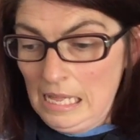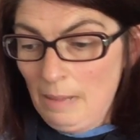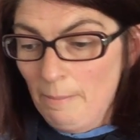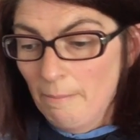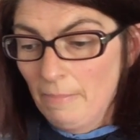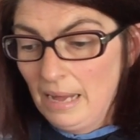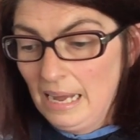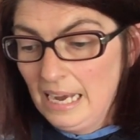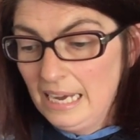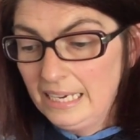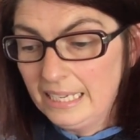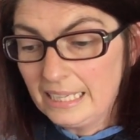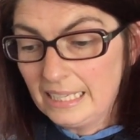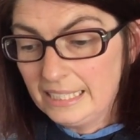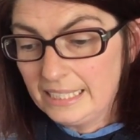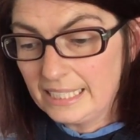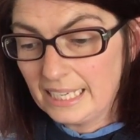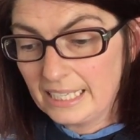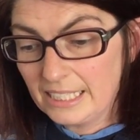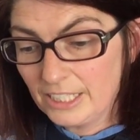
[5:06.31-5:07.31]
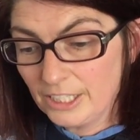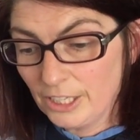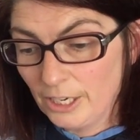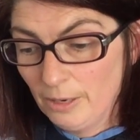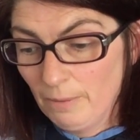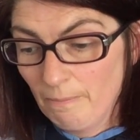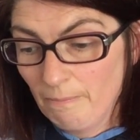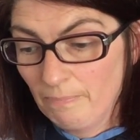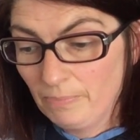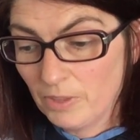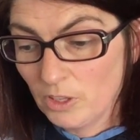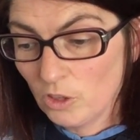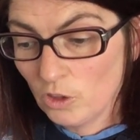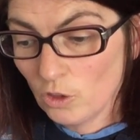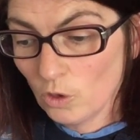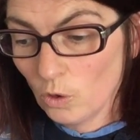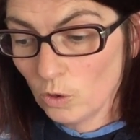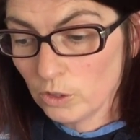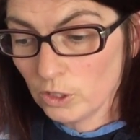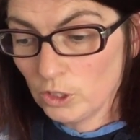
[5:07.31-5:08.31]
My little sister
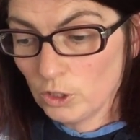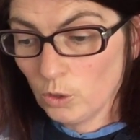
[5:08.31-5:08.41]
thought the